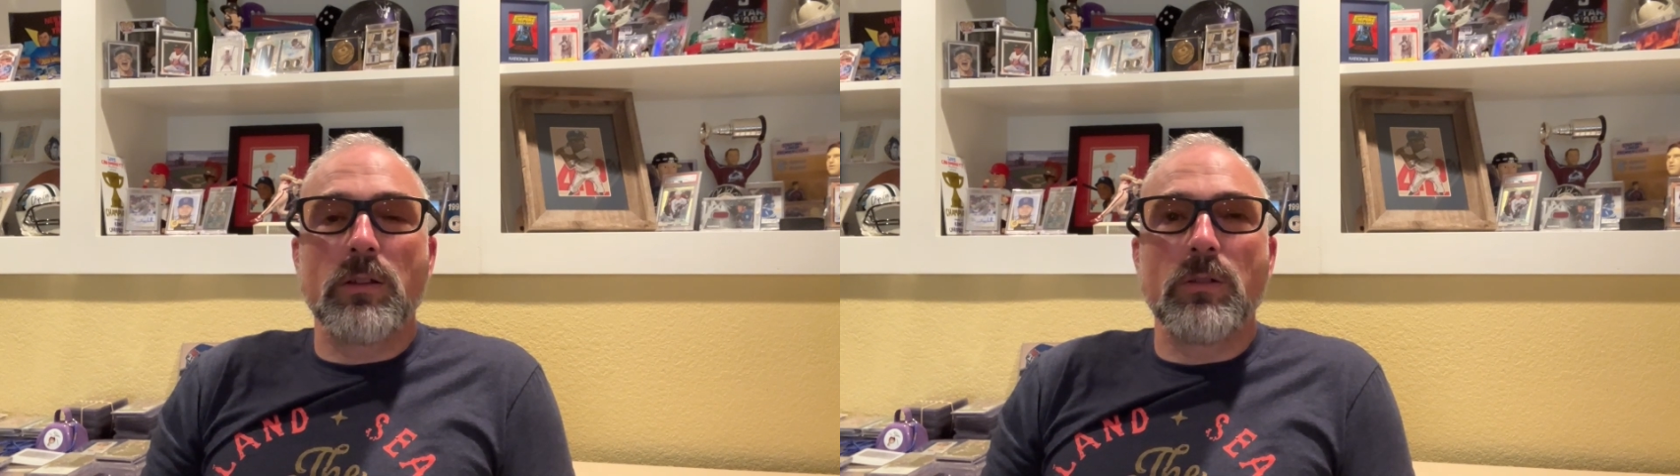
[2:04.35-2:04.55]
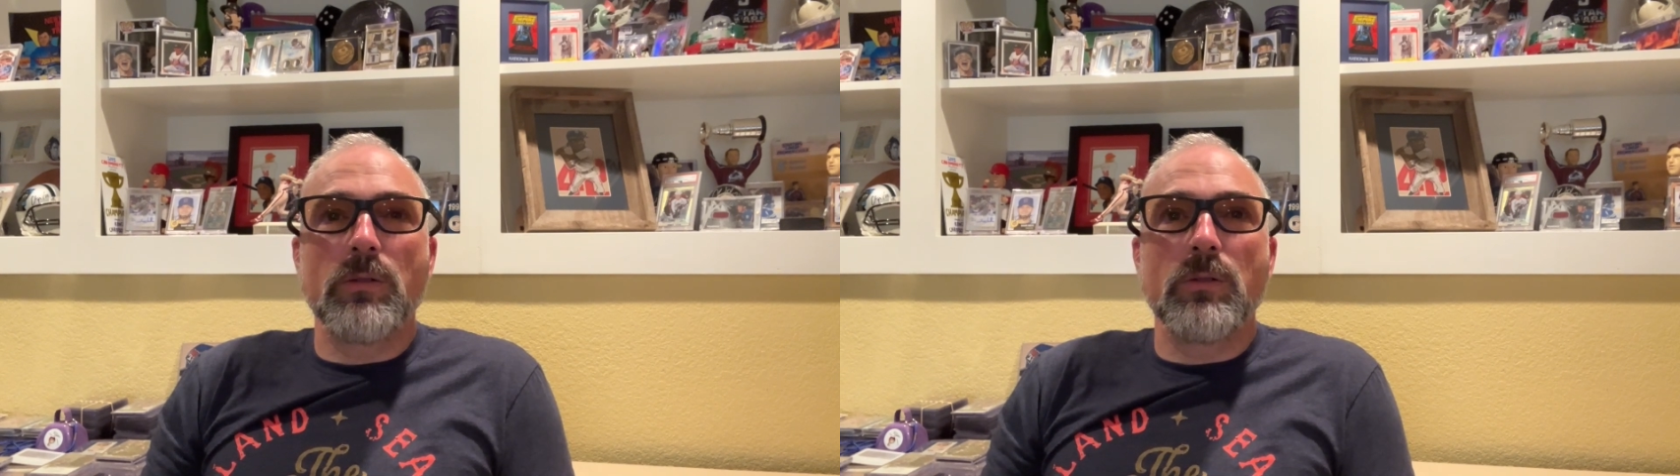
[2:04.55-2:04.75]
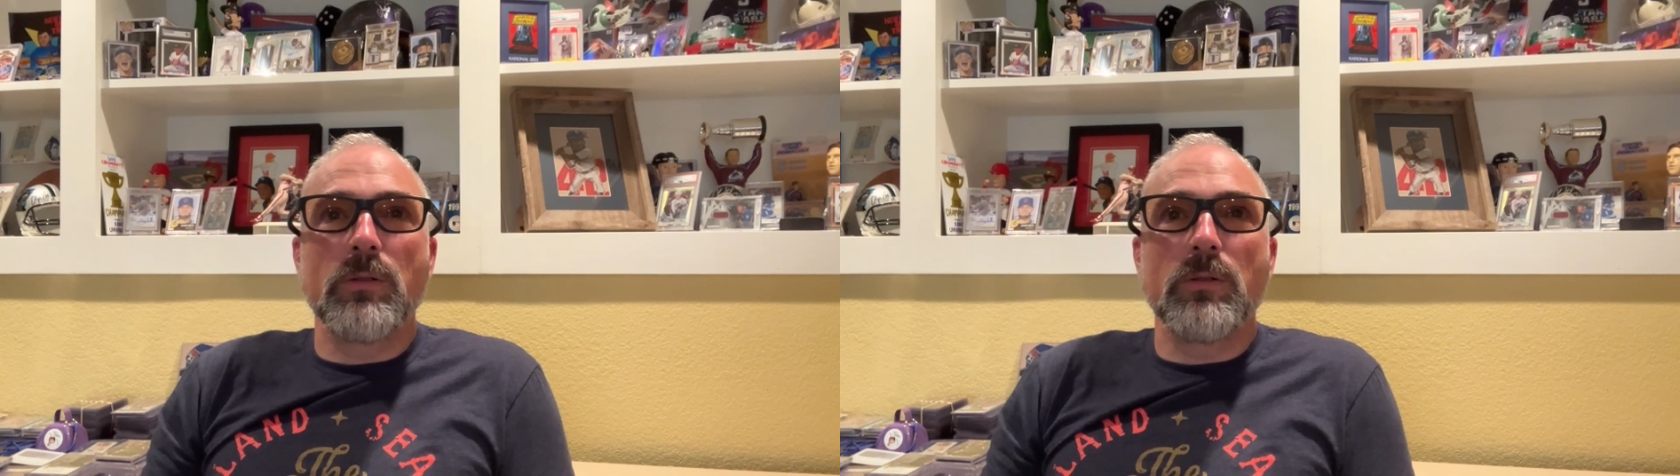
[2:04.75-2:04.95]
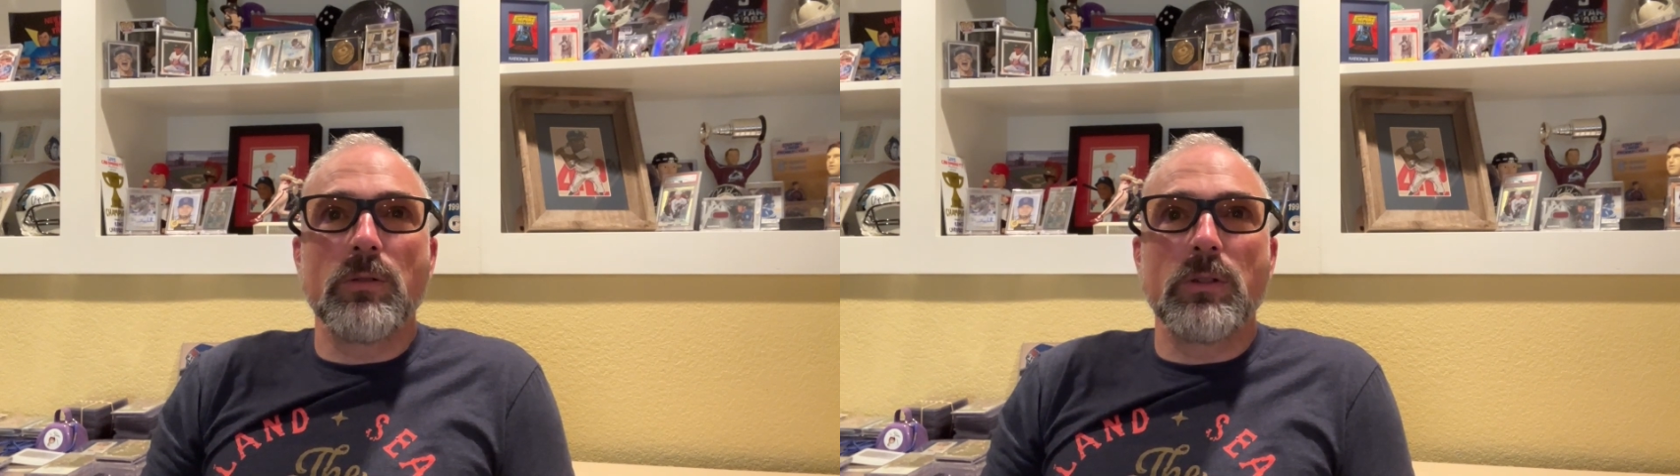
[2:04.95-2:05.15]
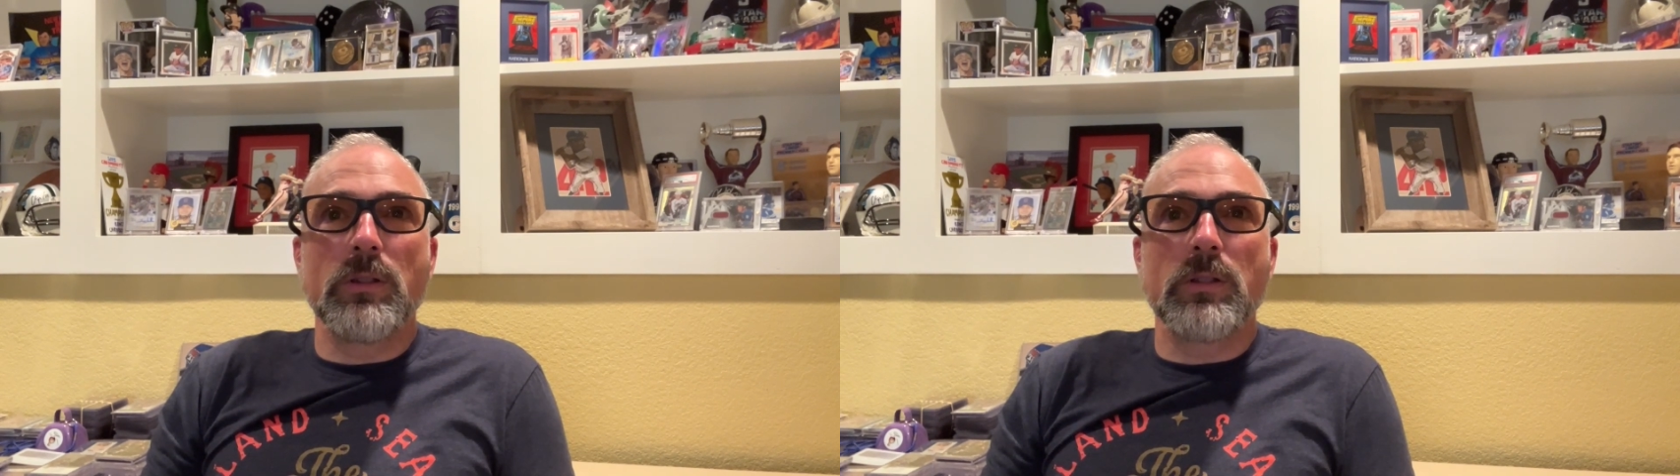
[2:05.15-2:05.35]
who
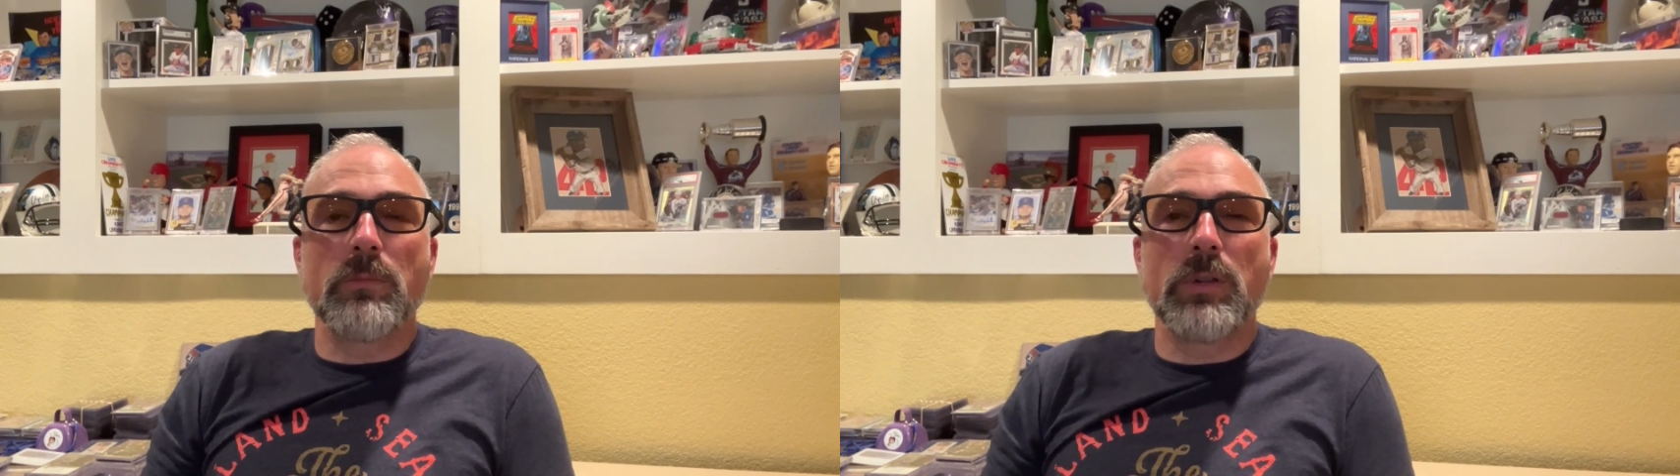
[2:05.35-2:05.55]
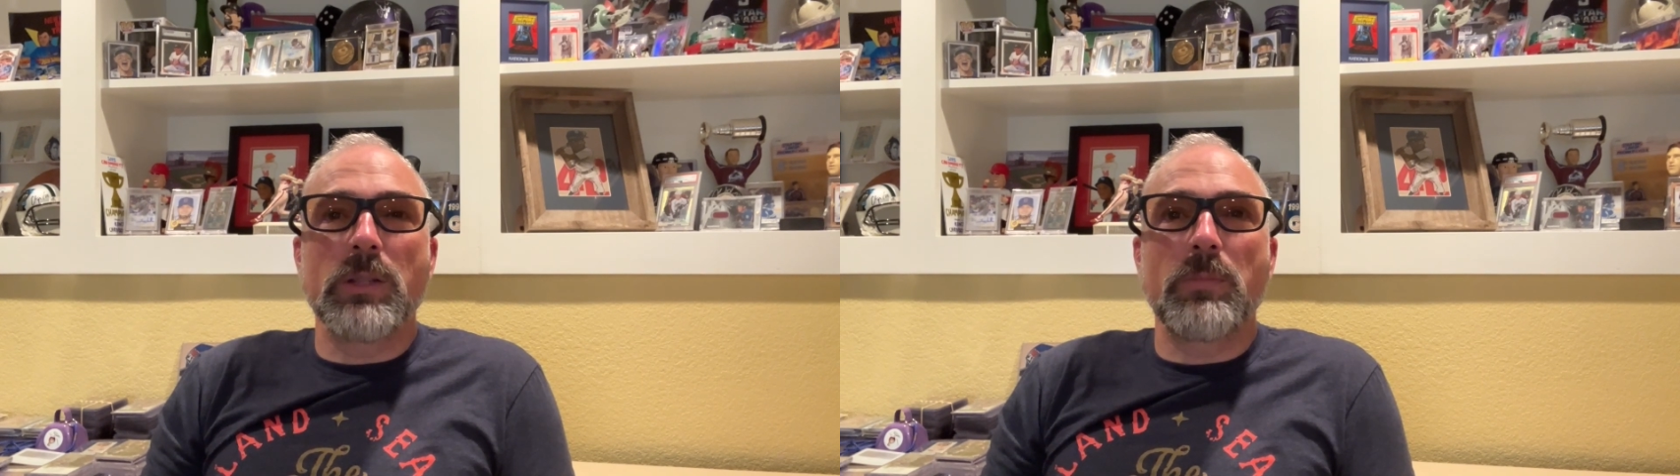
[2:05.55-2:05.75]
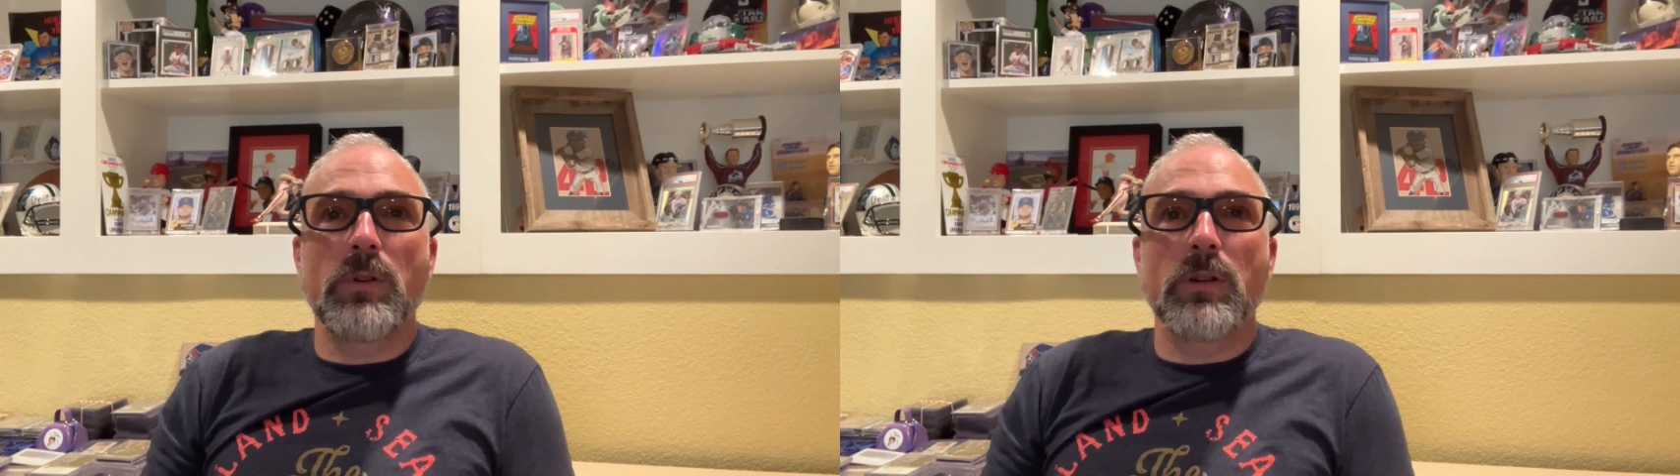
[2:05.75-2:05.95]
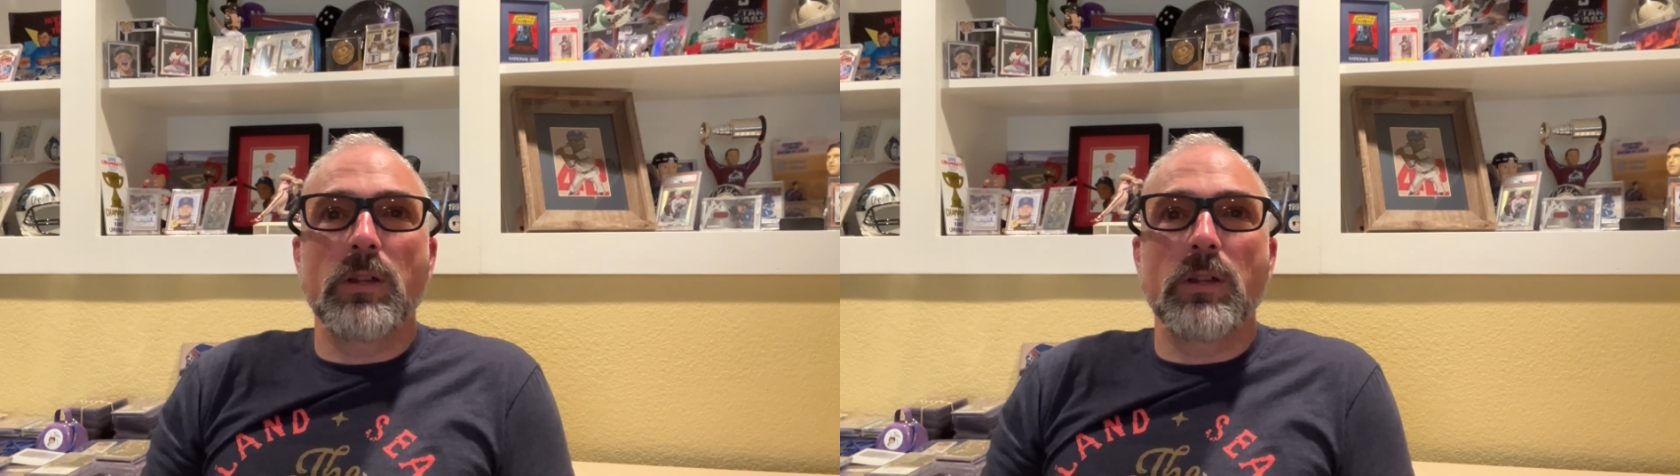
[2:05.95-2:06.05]
is in Pittsburgh.